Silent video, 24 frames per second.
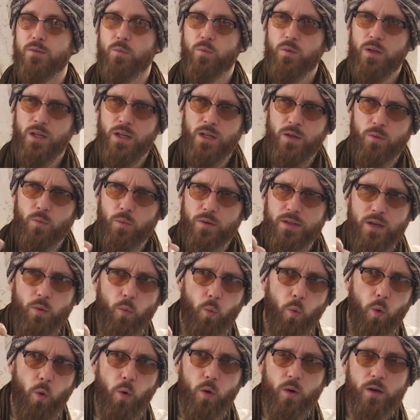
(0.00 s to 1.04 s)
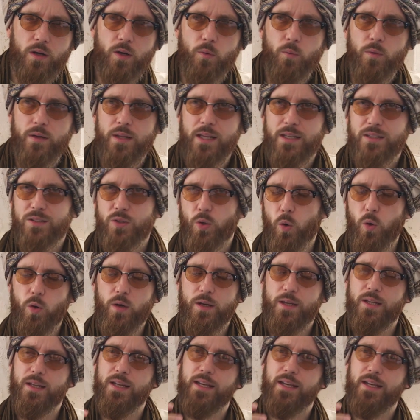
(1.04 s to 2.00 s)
When they walk and when they talk,